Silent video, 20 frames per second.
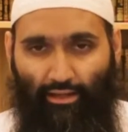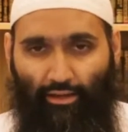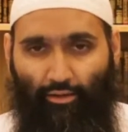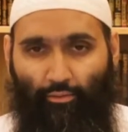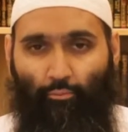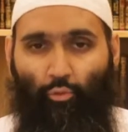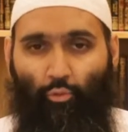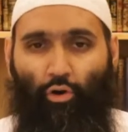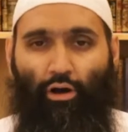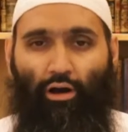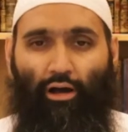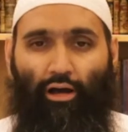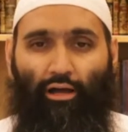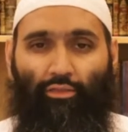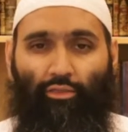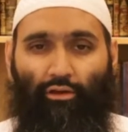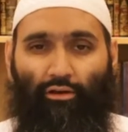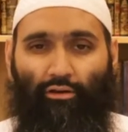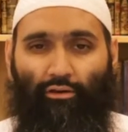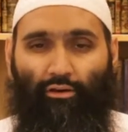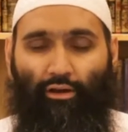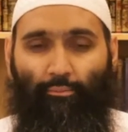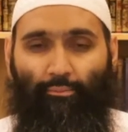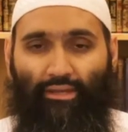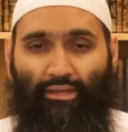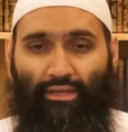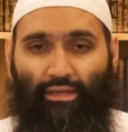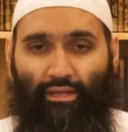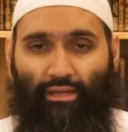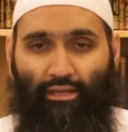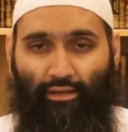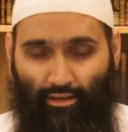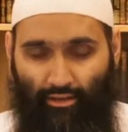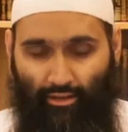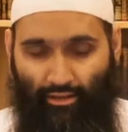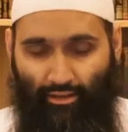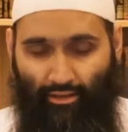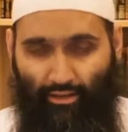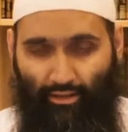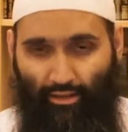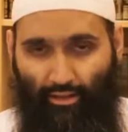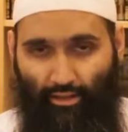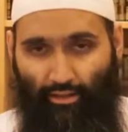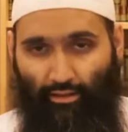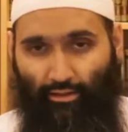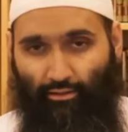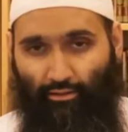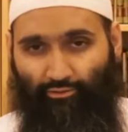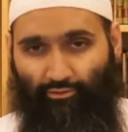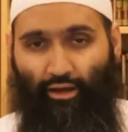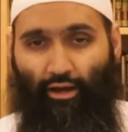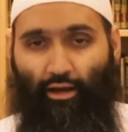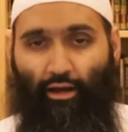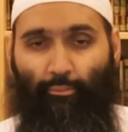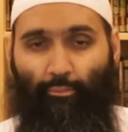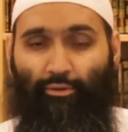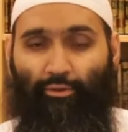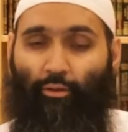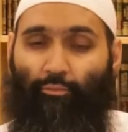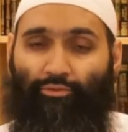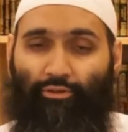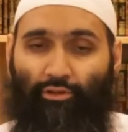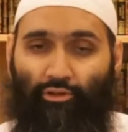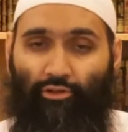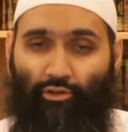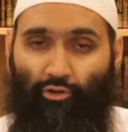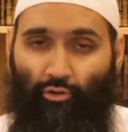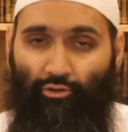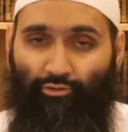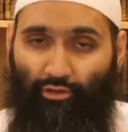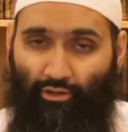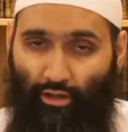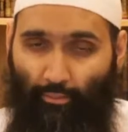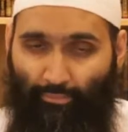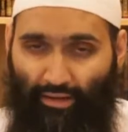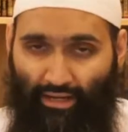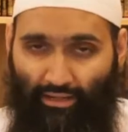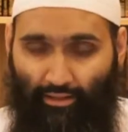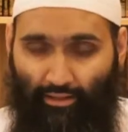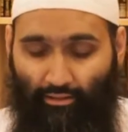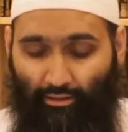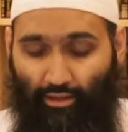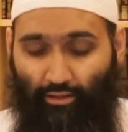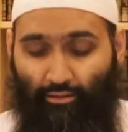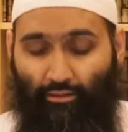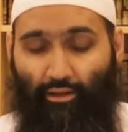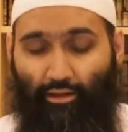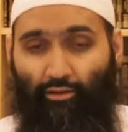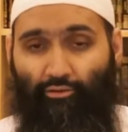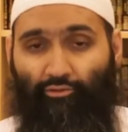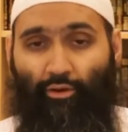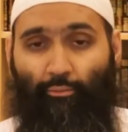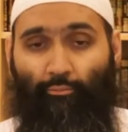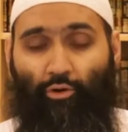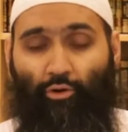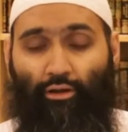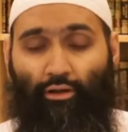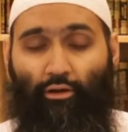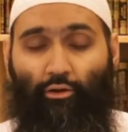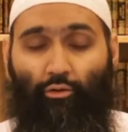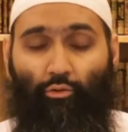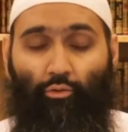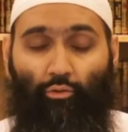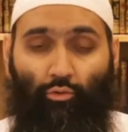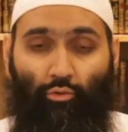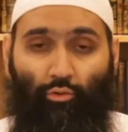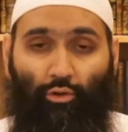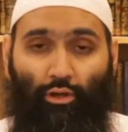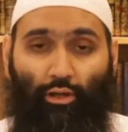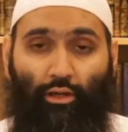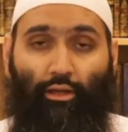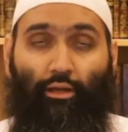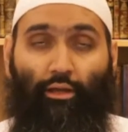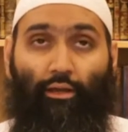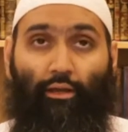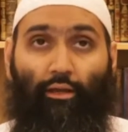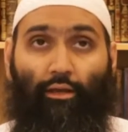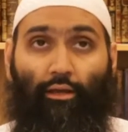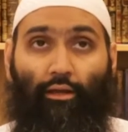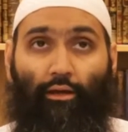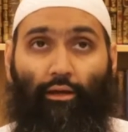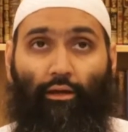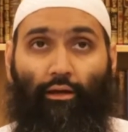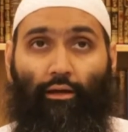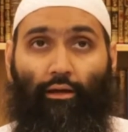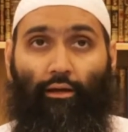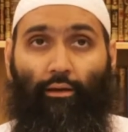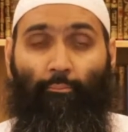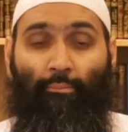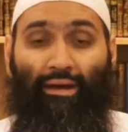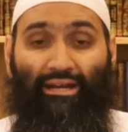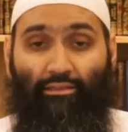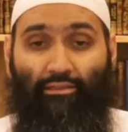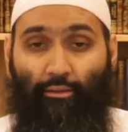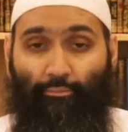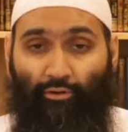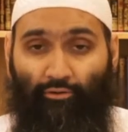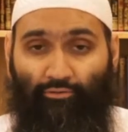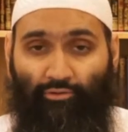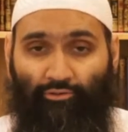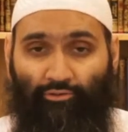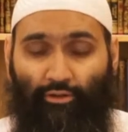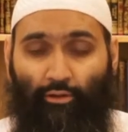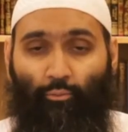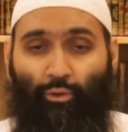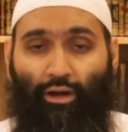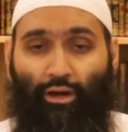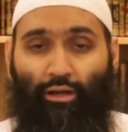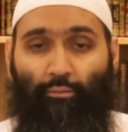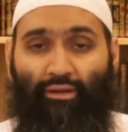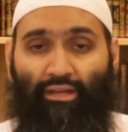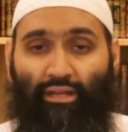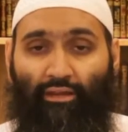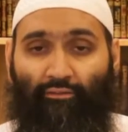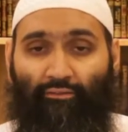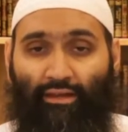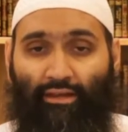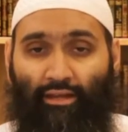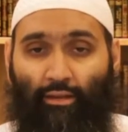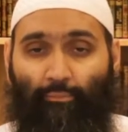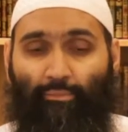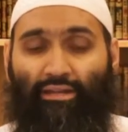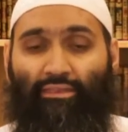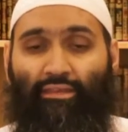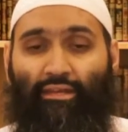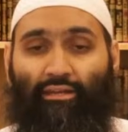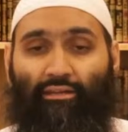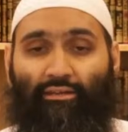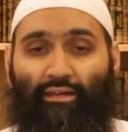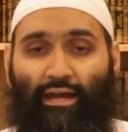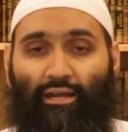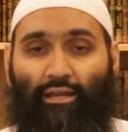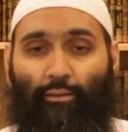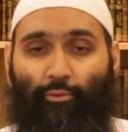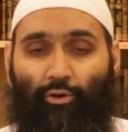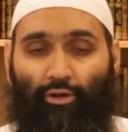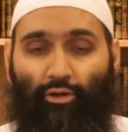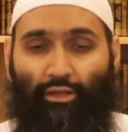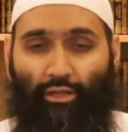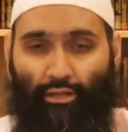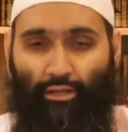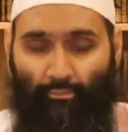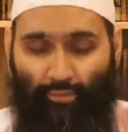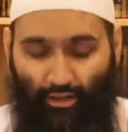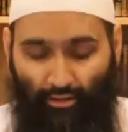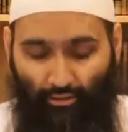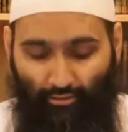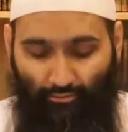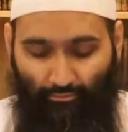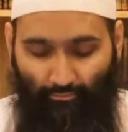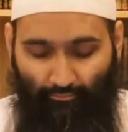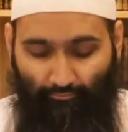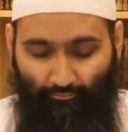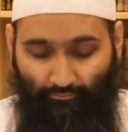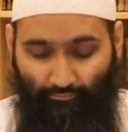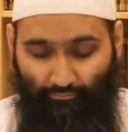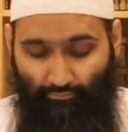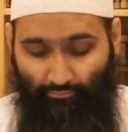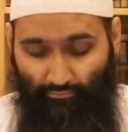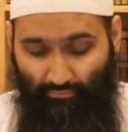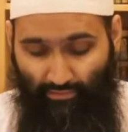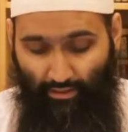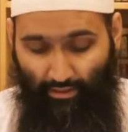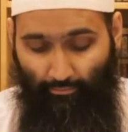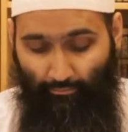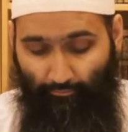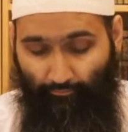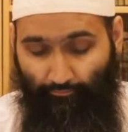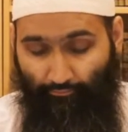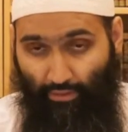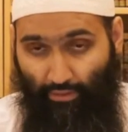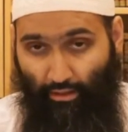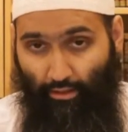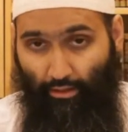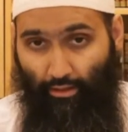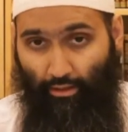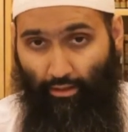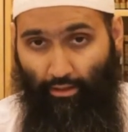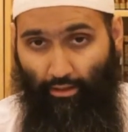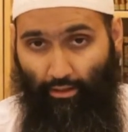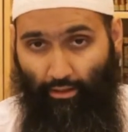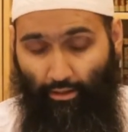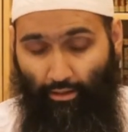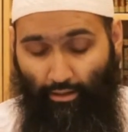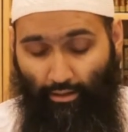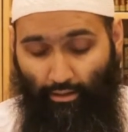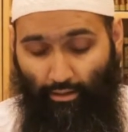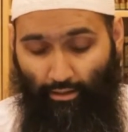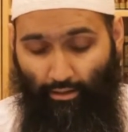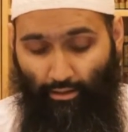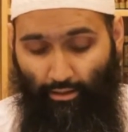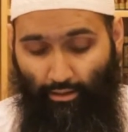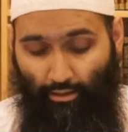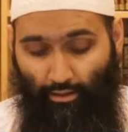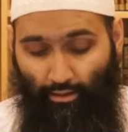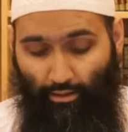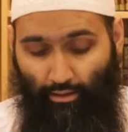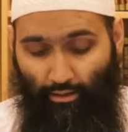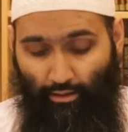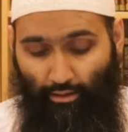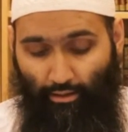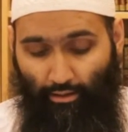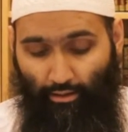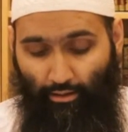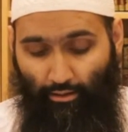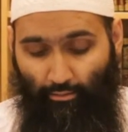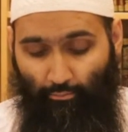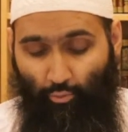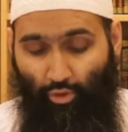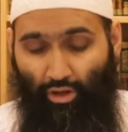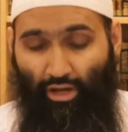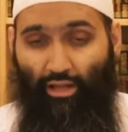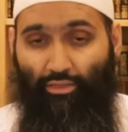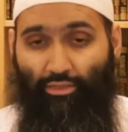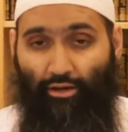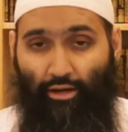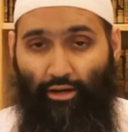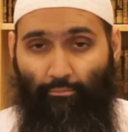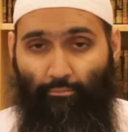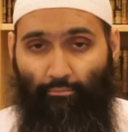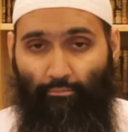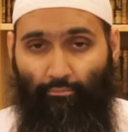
Mukhadrameen. Sahabi, obviously, you know, is a companion, yeah? Someone who met the Prophet while believing in him and then he died upon Iman. Now, Mukhadram